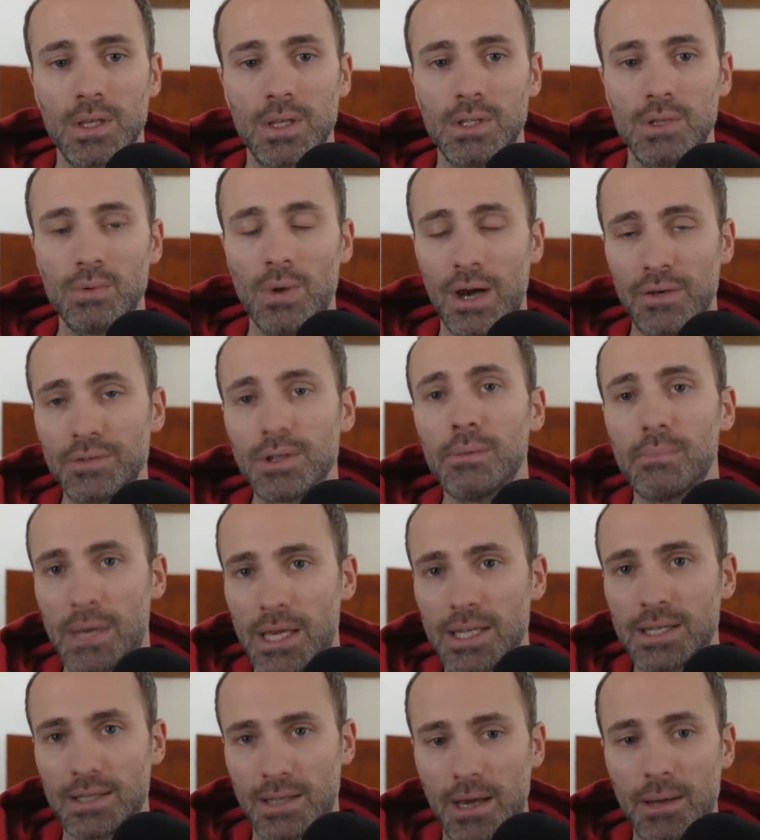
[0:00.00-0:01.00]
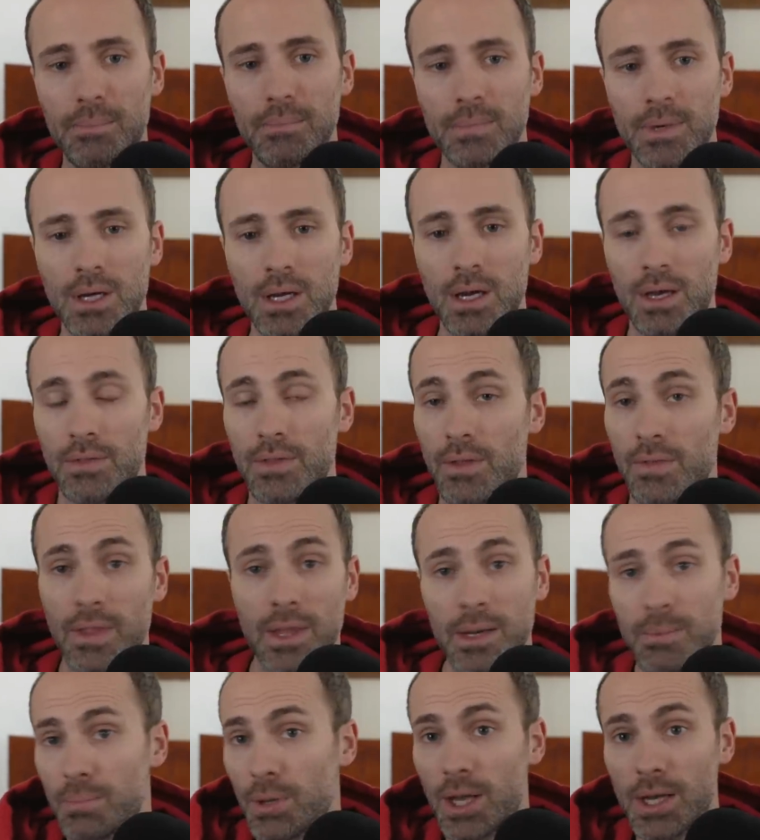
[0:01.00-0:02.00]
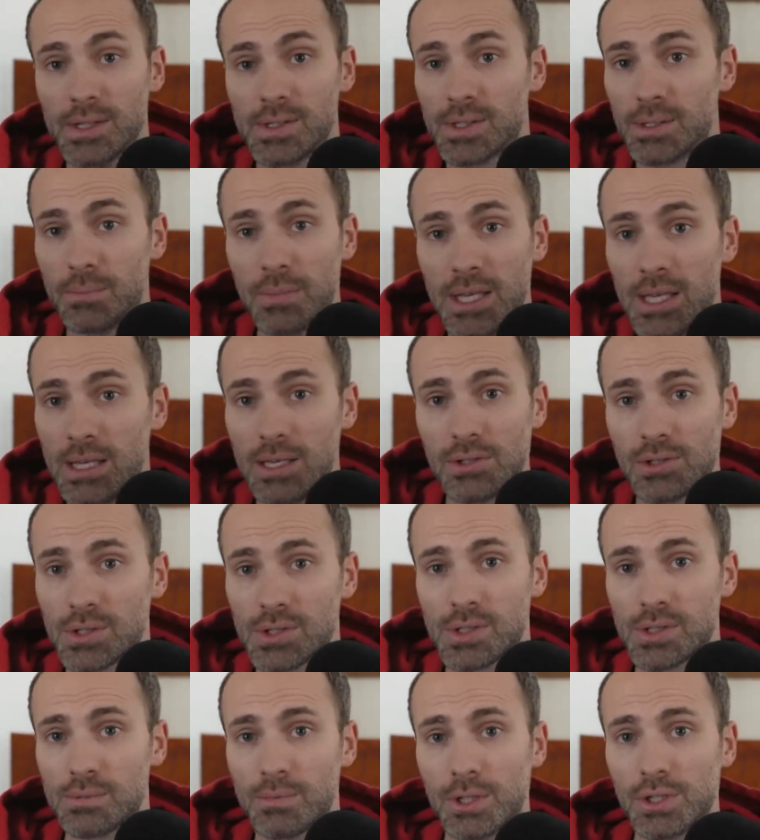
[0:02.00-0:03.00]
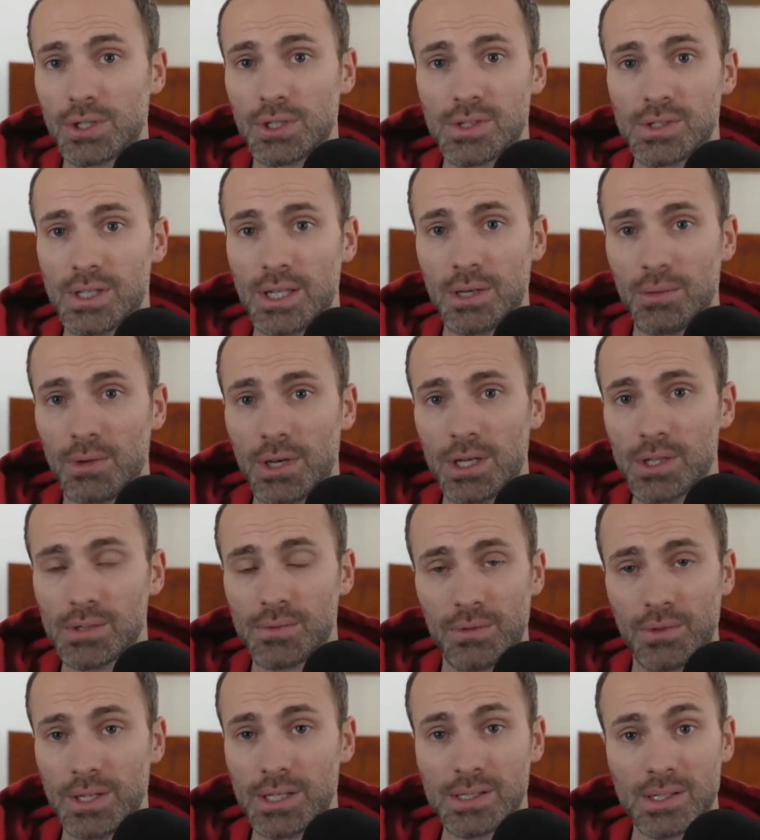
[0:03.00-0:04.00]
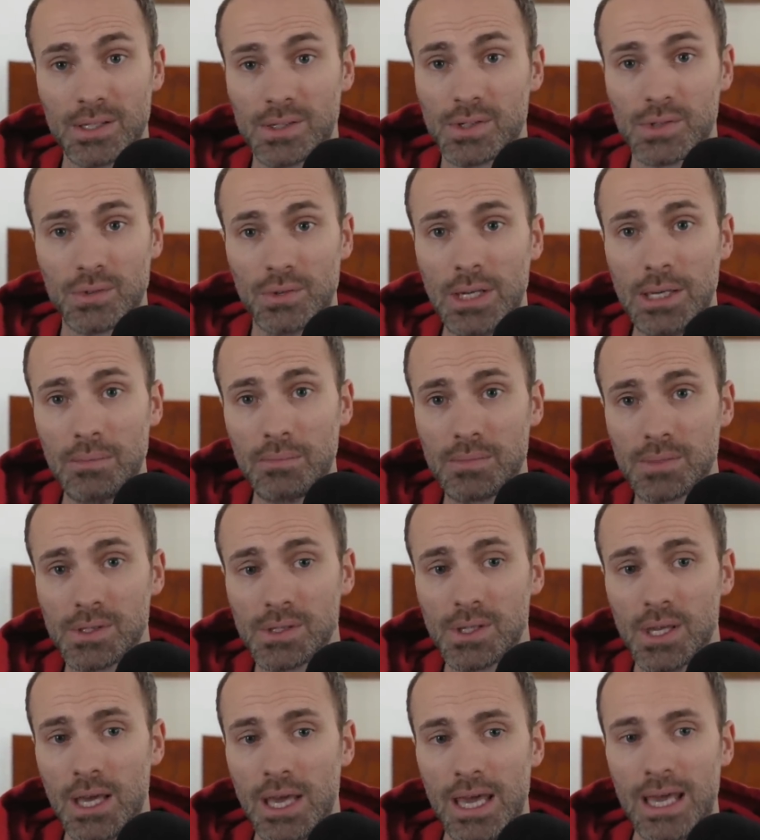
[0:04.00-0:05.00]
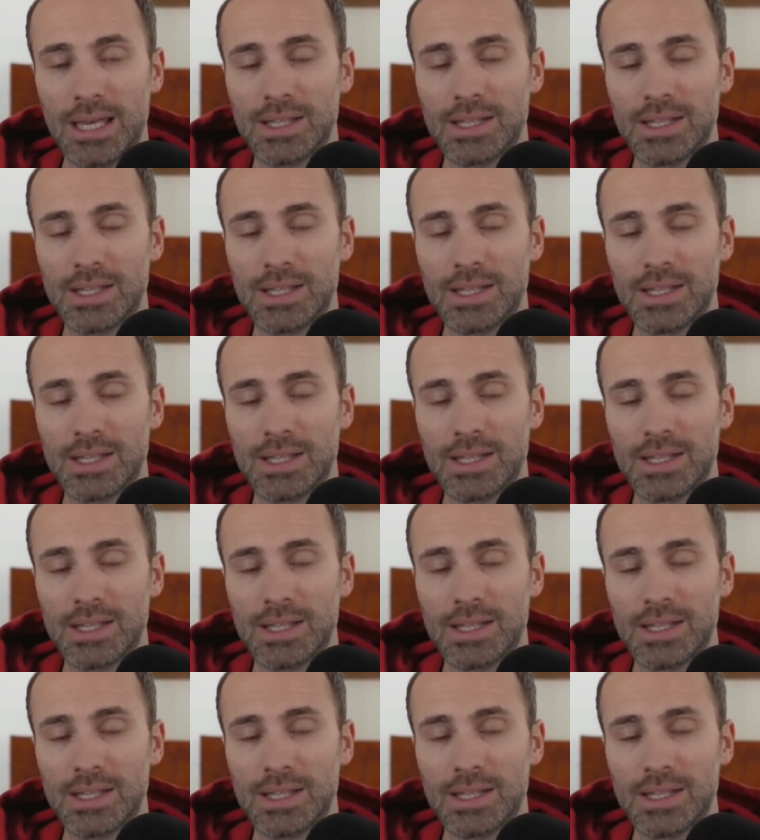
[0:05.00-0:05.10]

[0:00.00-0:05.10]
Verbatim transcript: You have to make time. That that applies to me just as much as anyone else for things like streams.